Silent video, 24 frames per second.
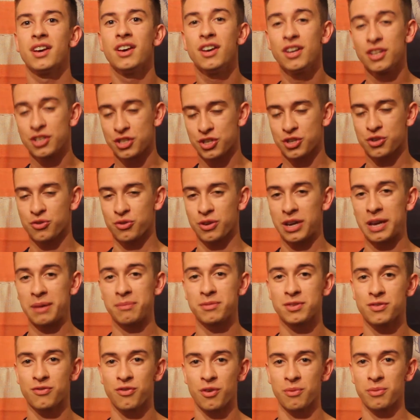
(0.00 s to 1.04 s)

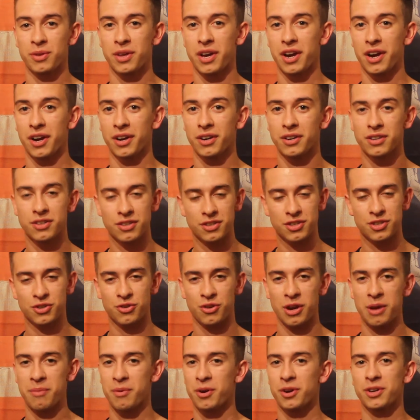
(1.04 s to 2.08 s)
screams from their
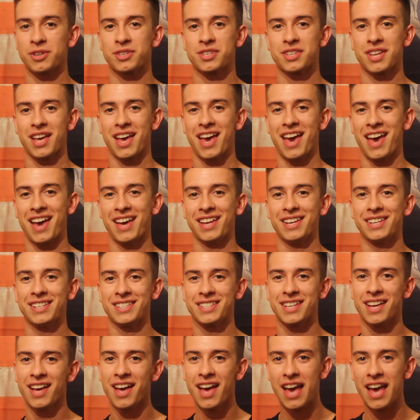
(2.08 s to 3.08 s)
screamers, and